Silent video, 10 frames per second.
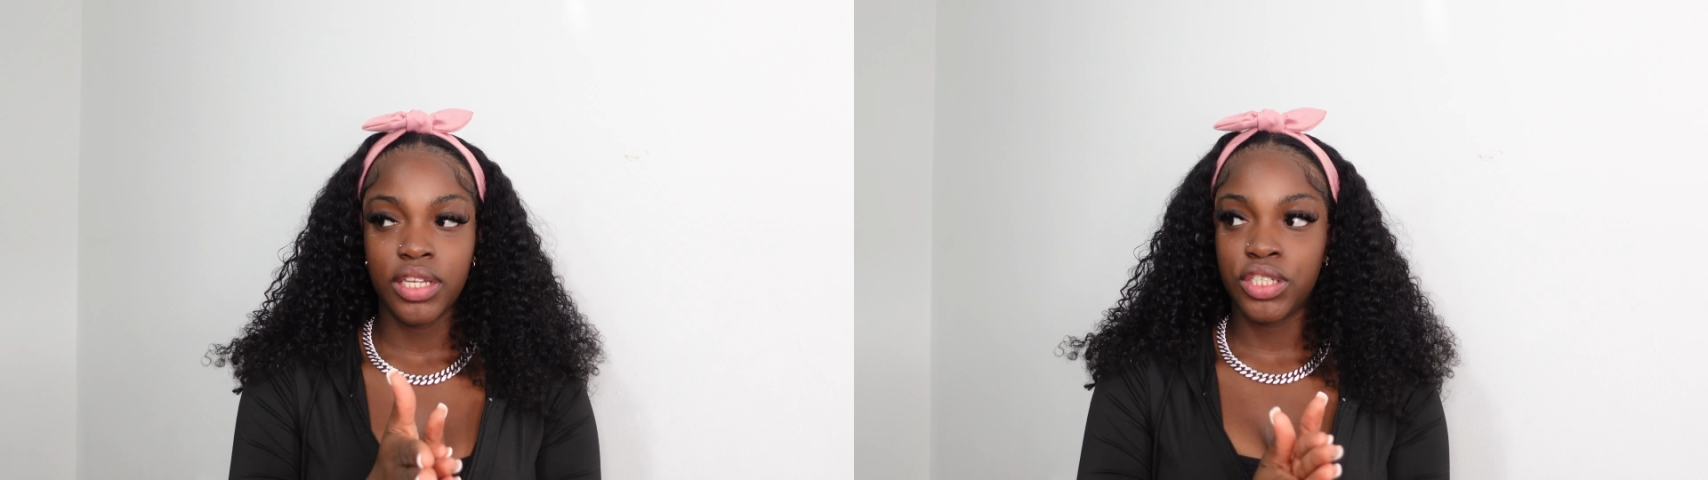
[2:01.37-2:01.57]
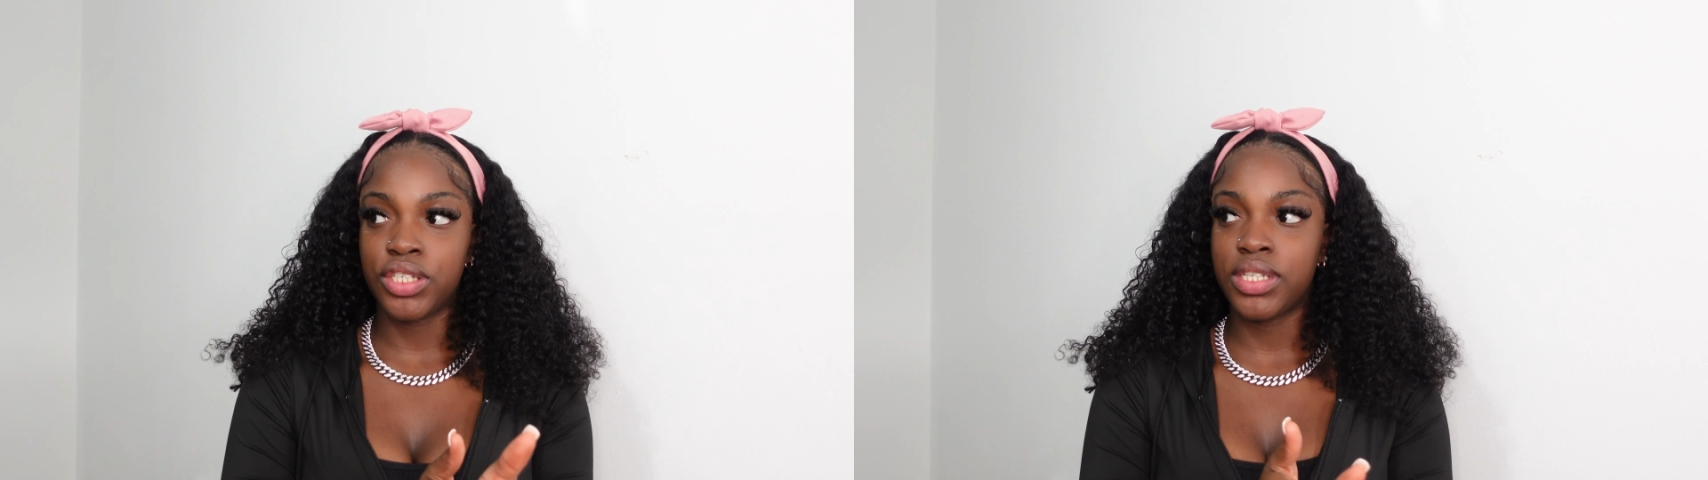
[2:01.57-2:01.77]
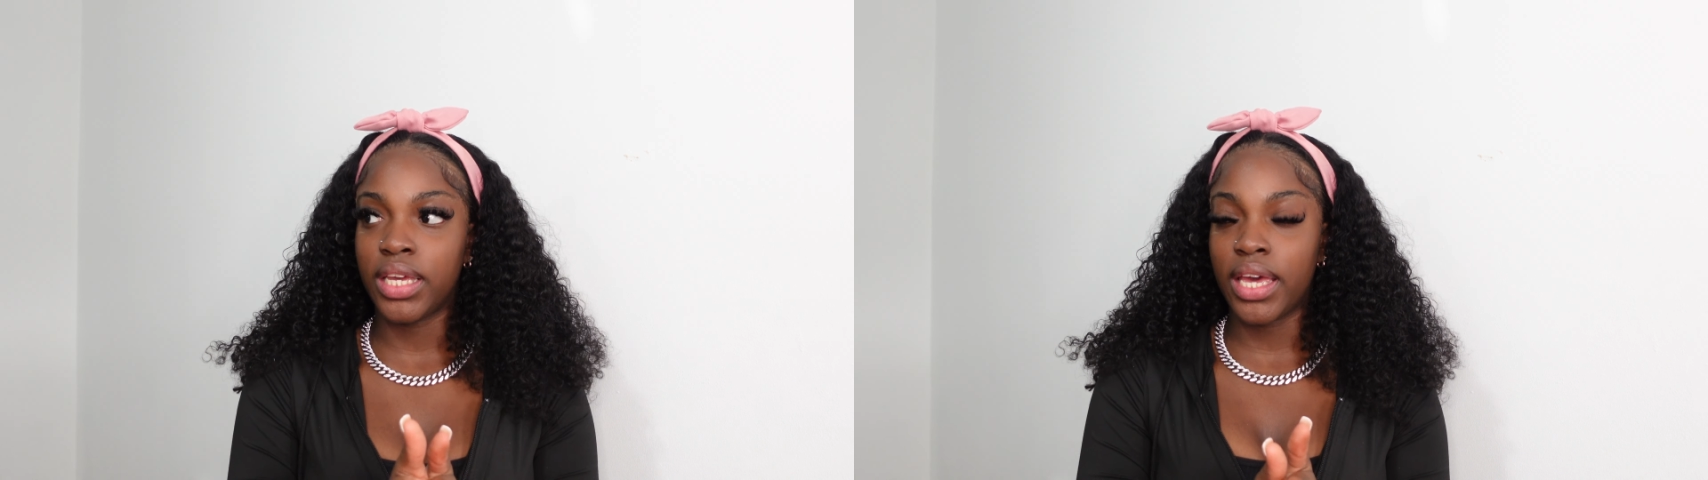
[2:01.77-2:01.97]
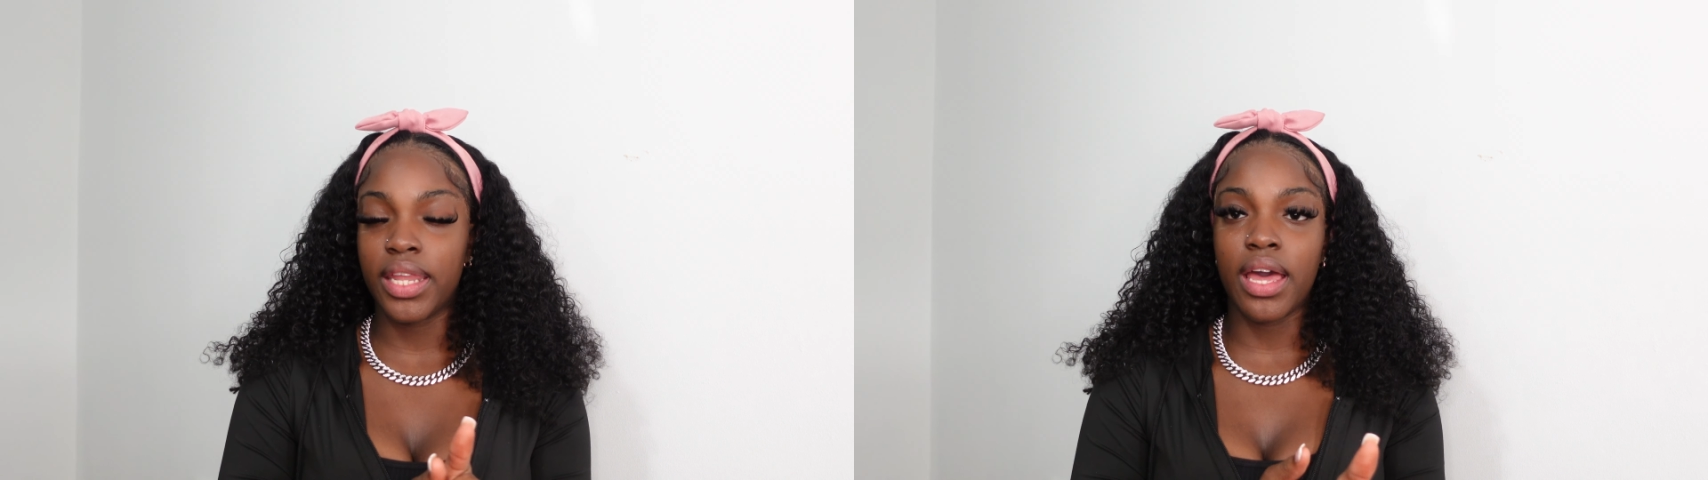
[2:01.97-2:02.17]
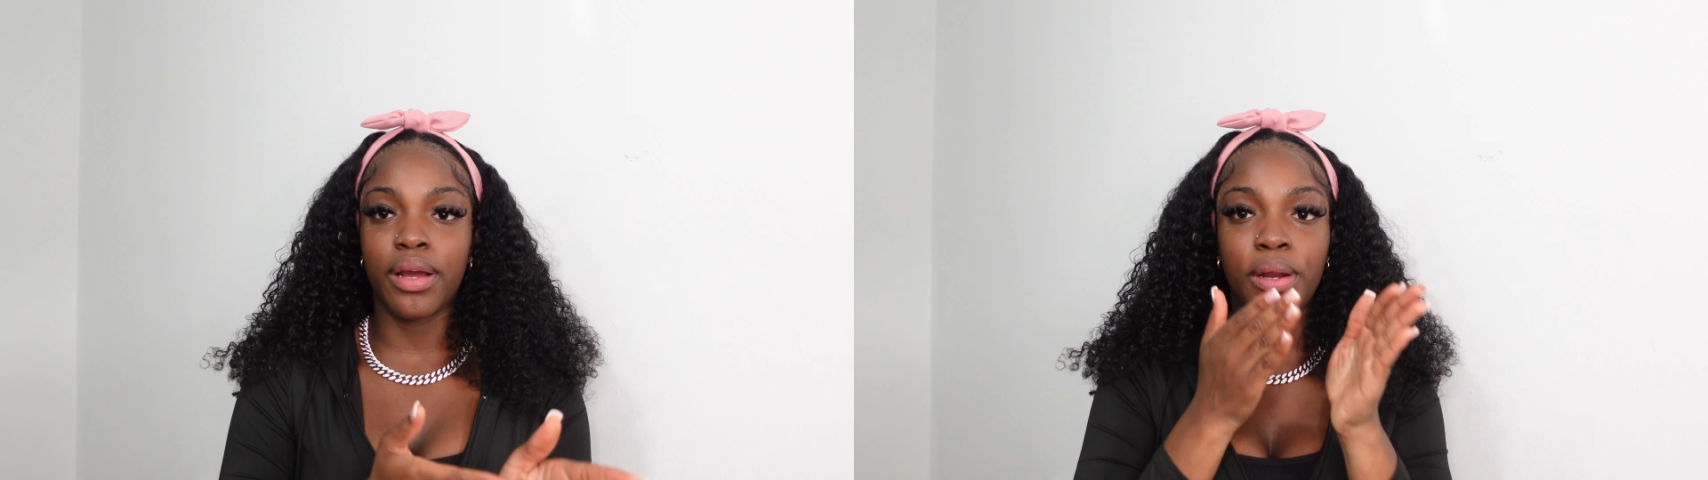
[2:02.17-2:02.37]
just to get
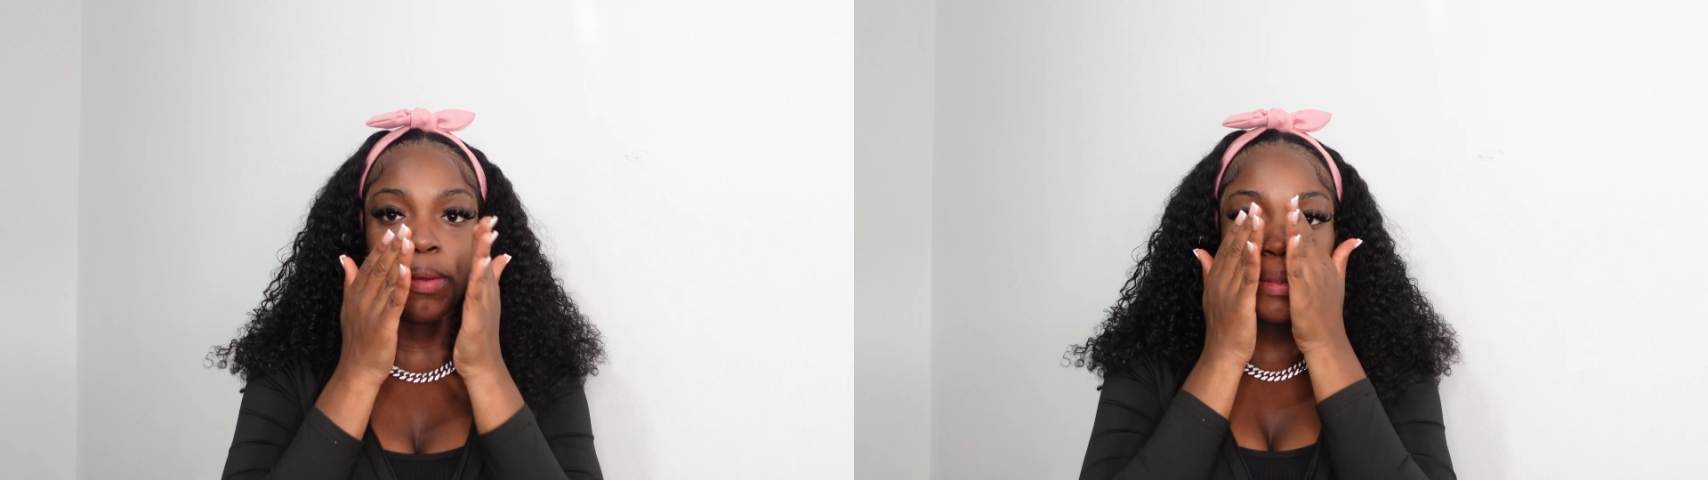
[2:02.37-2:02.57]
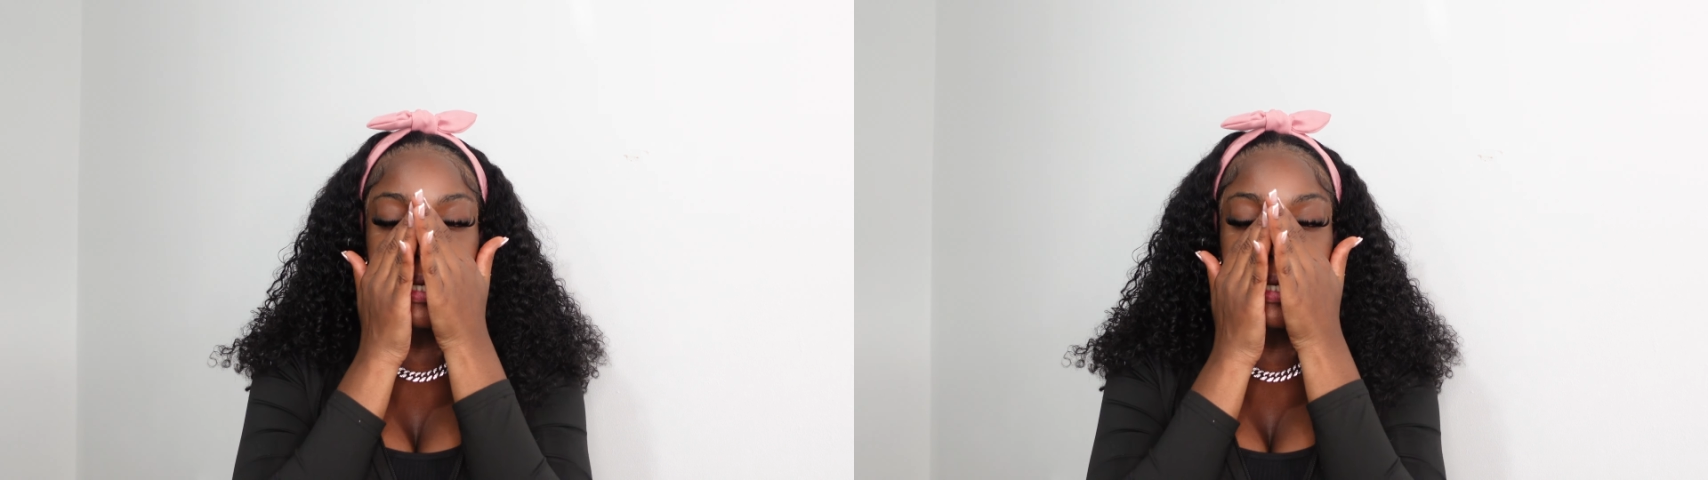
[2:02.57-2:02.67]
that glowy